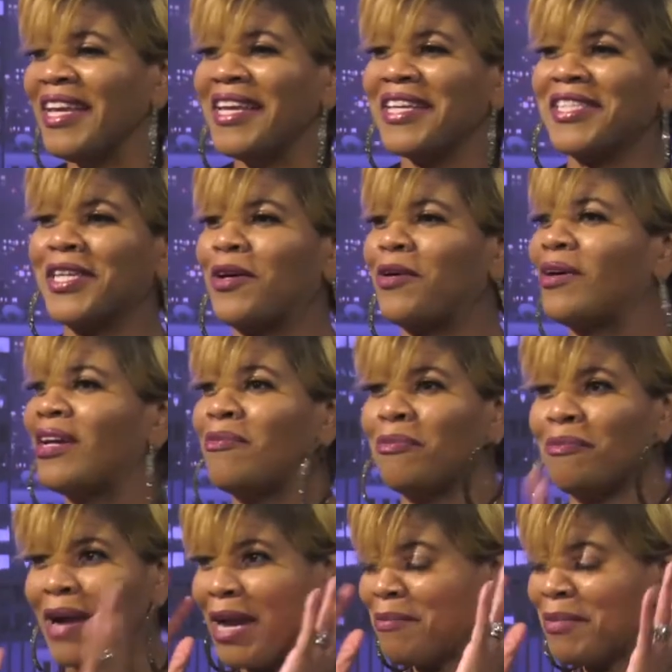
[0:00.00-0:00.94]
So it
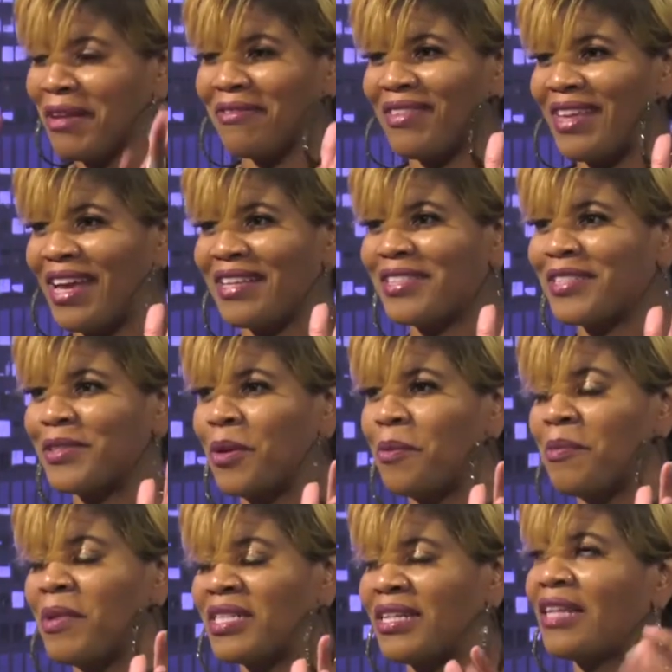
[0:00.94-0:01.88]
reminded me of that so
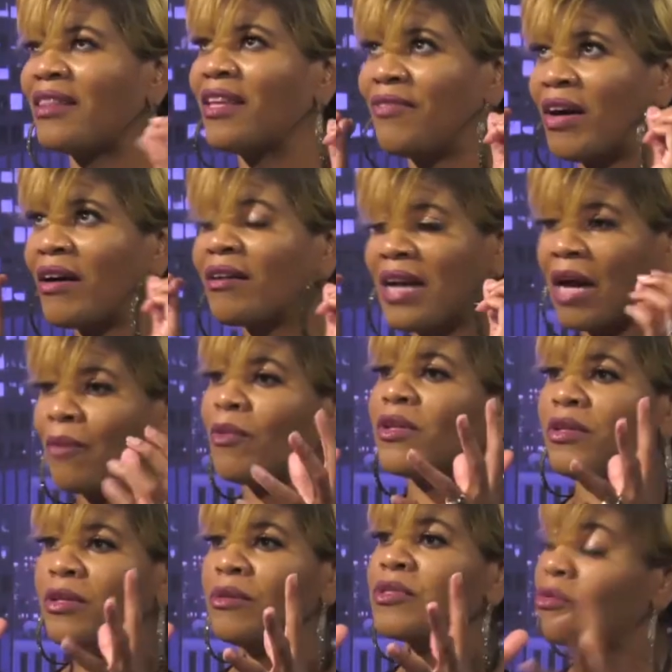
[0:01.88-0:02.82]
much. I love how God will
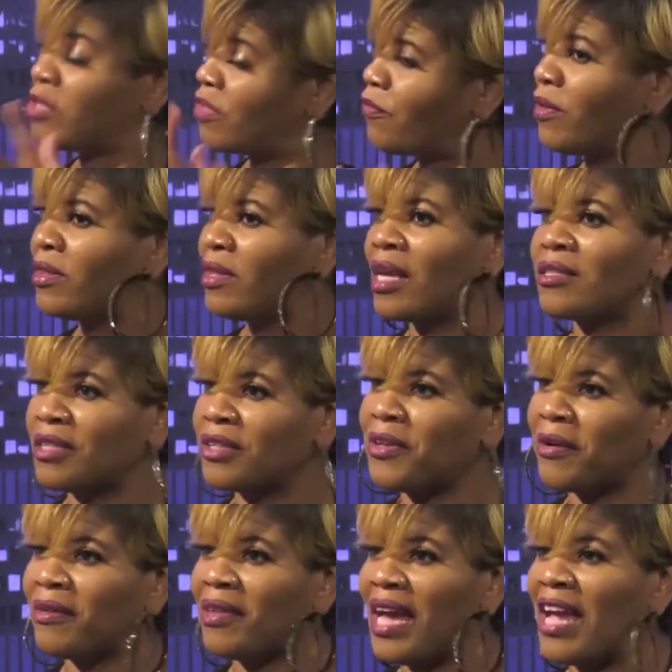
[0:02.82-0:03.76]
use those different things in
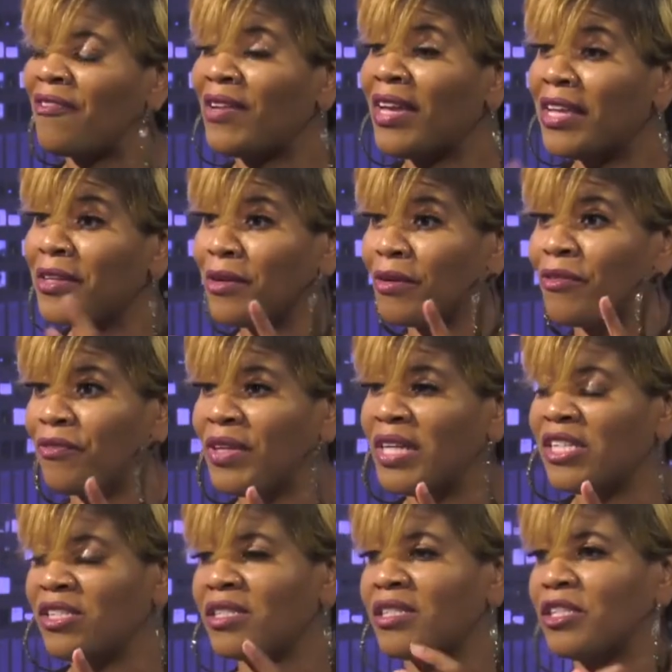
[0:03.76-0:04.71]
your life, in your
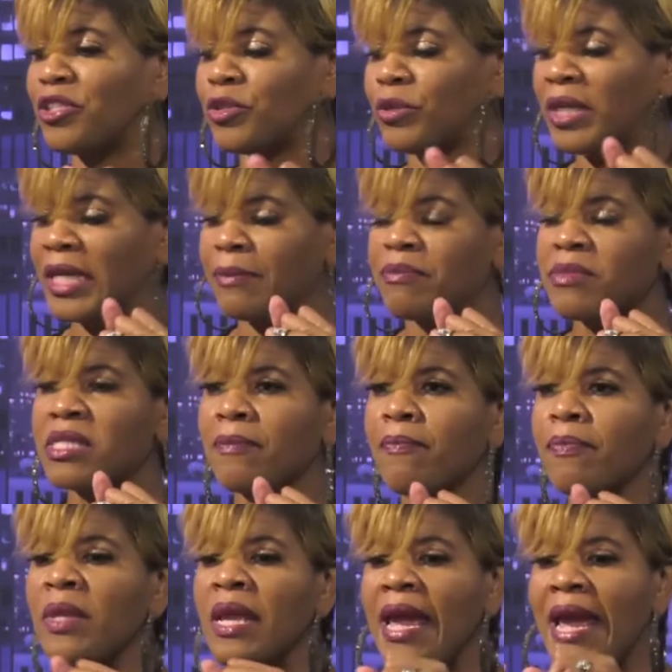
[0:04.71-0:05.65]
visions and dreams.
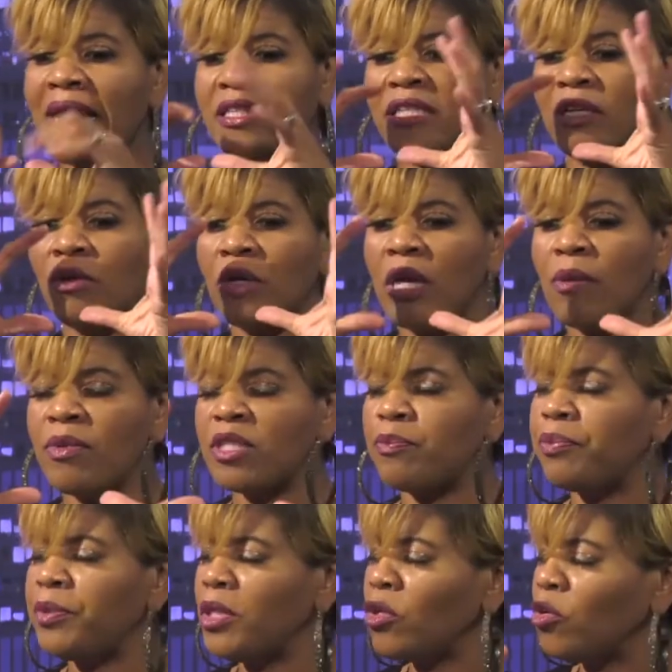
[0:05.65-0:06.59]
And so it was
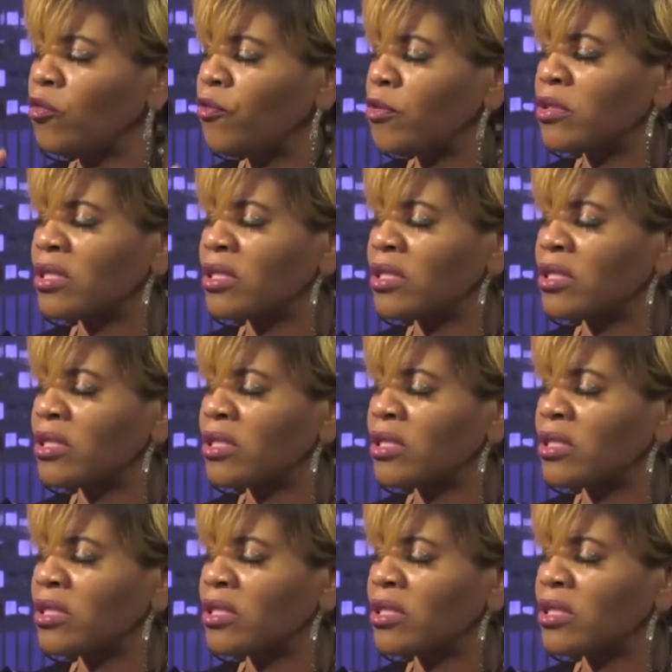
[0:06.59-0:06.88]
beautiful